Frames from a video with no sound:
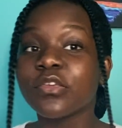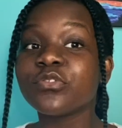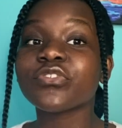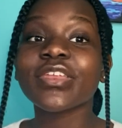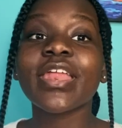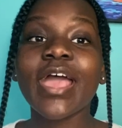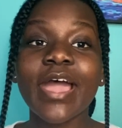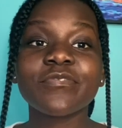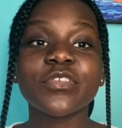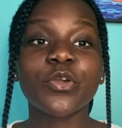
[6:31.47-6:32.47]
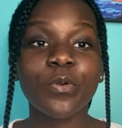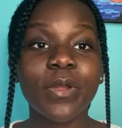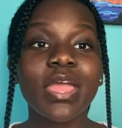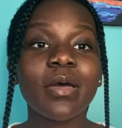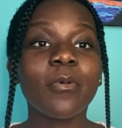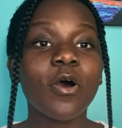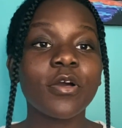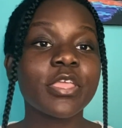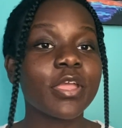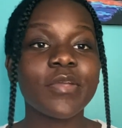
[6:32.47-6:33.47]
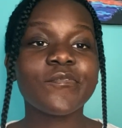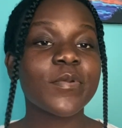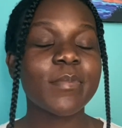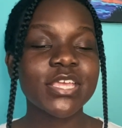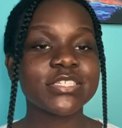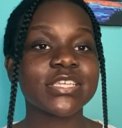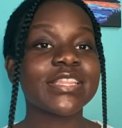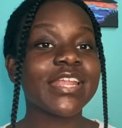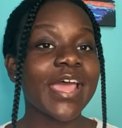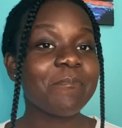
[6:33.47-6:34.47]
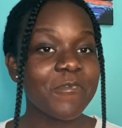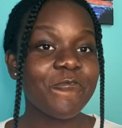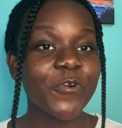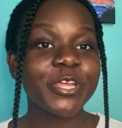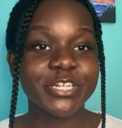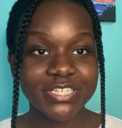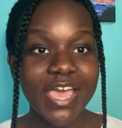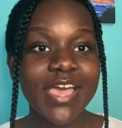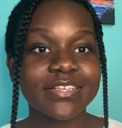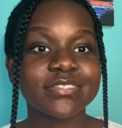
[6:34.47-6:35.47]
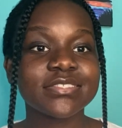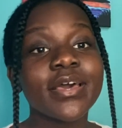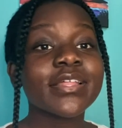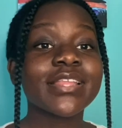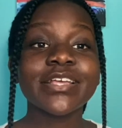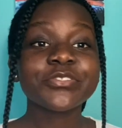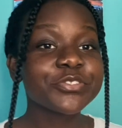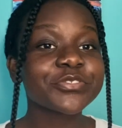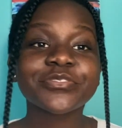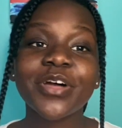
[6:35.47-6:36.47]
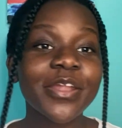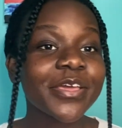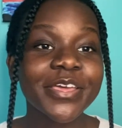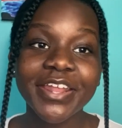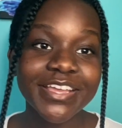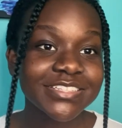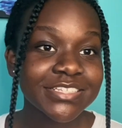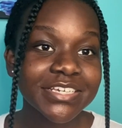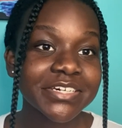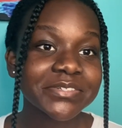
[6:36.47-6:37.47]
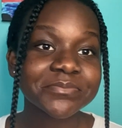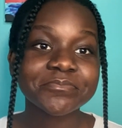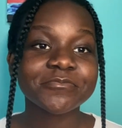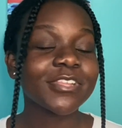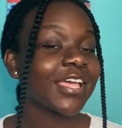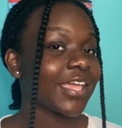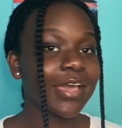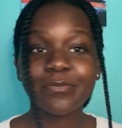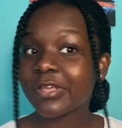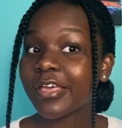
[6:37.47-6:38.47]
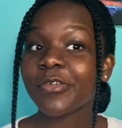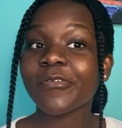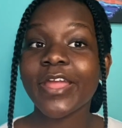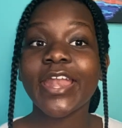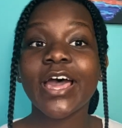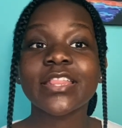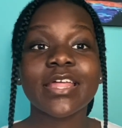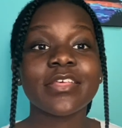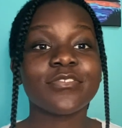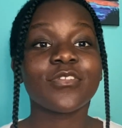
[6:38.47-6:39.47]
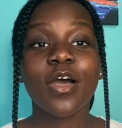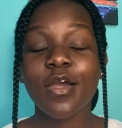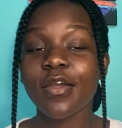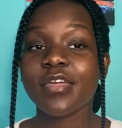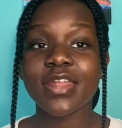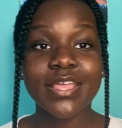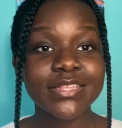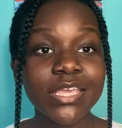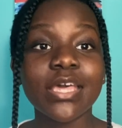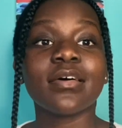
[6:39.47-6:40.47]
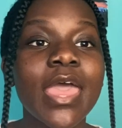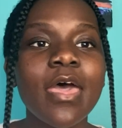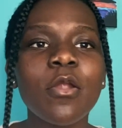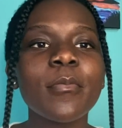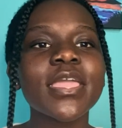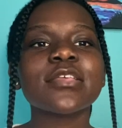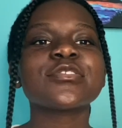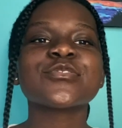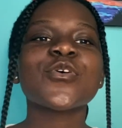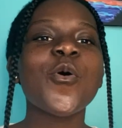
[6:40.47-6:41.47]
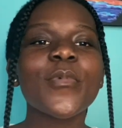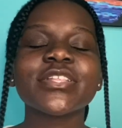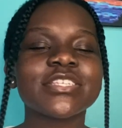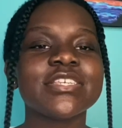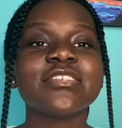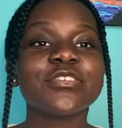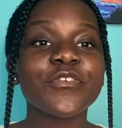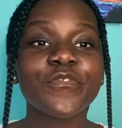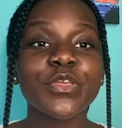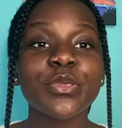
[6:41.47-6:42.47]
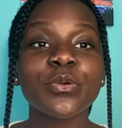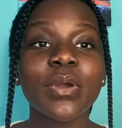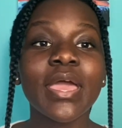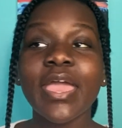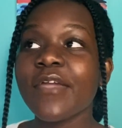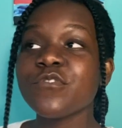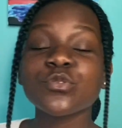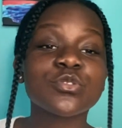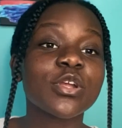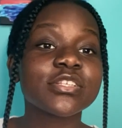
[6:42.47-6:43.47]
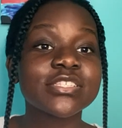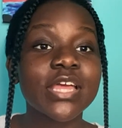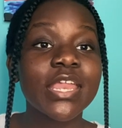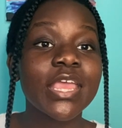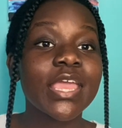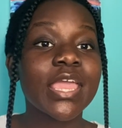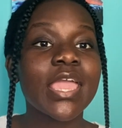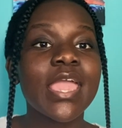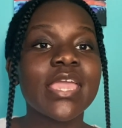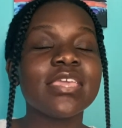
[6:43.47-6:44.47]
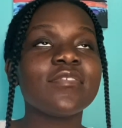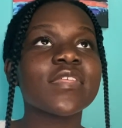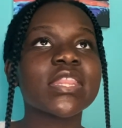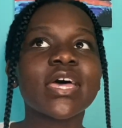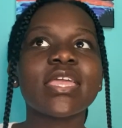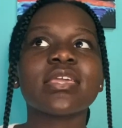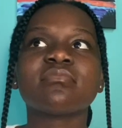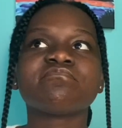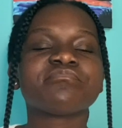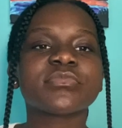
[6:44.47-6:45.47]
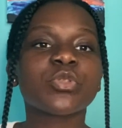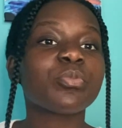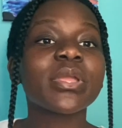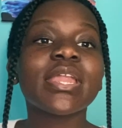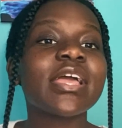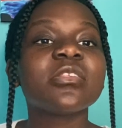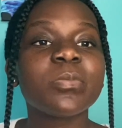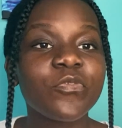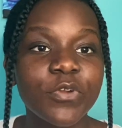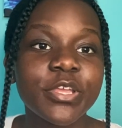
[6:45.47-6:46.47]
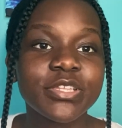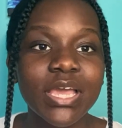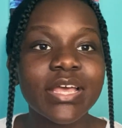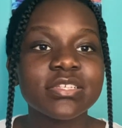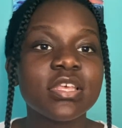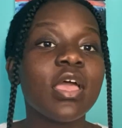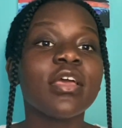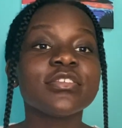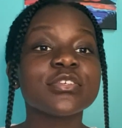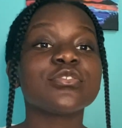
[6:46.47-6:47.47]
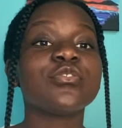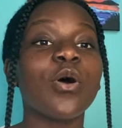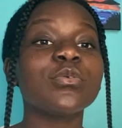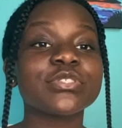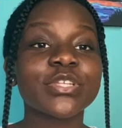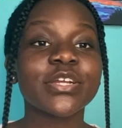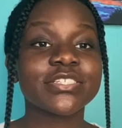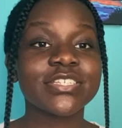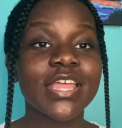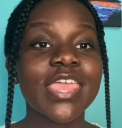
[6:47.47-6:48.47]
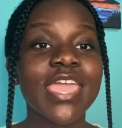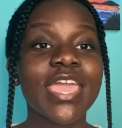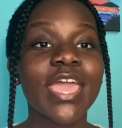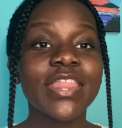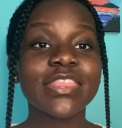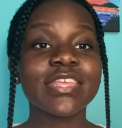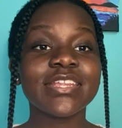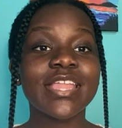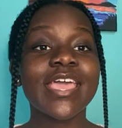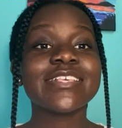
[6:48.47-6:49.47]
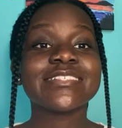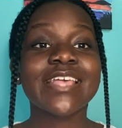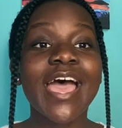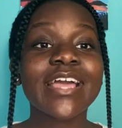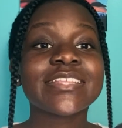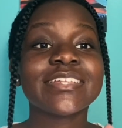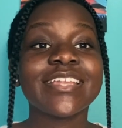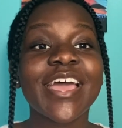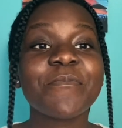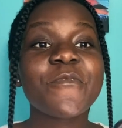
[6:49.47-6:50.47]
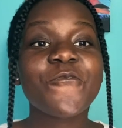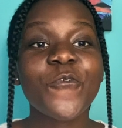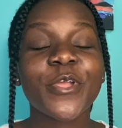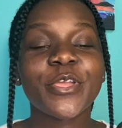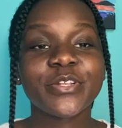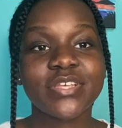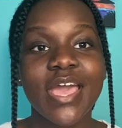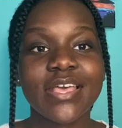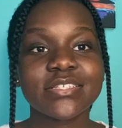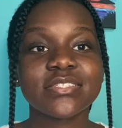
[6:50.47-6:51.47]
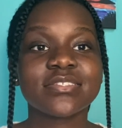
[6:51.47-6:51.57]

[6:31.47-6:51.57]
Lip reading: You shouldn't have to cram all your information the night before your test. That's just not a good idea. Like, I'm telling you right now, that is not a good idea. It'll make it so much easier for you if you start studying even like 3 nights before your test. Just don't start studying the exact night before your test.